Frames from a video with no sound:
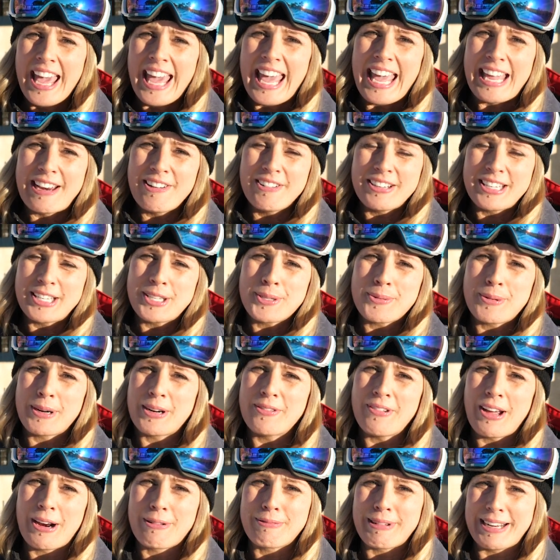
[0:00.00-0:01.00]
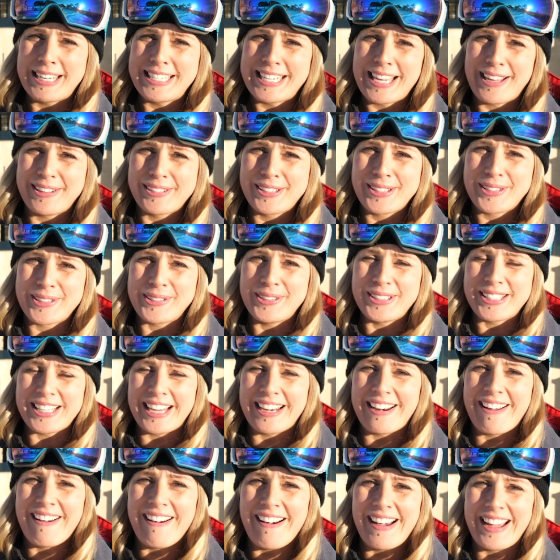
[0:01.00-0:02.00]
head on into one of our retail stores
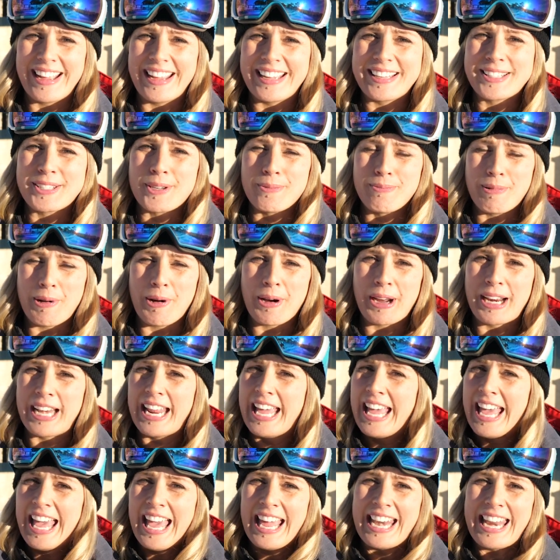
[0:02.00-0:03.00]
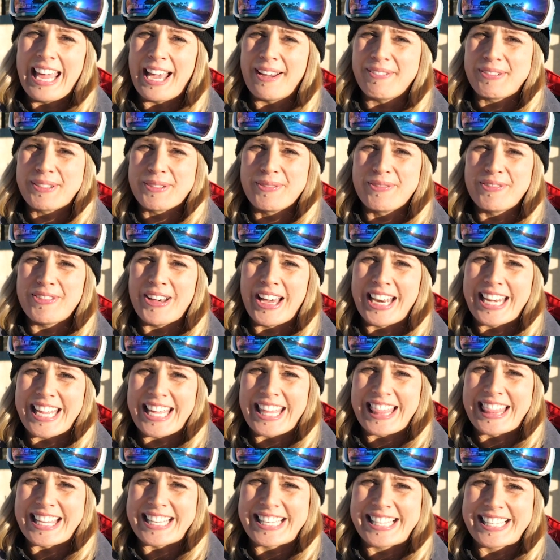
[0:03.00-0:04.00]
and hire a toboggan and have some fun
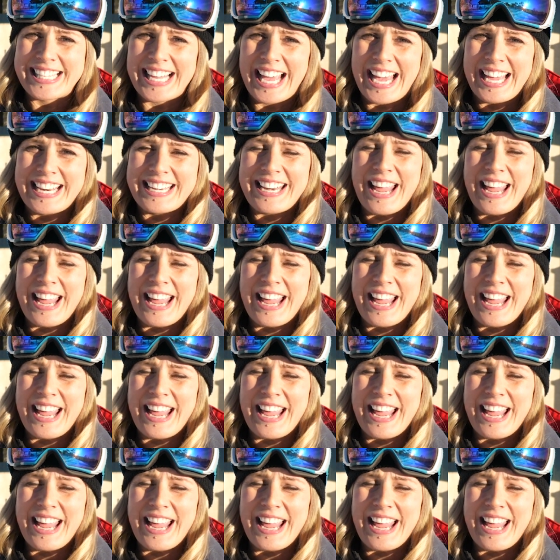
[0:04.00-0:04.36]
in the sun.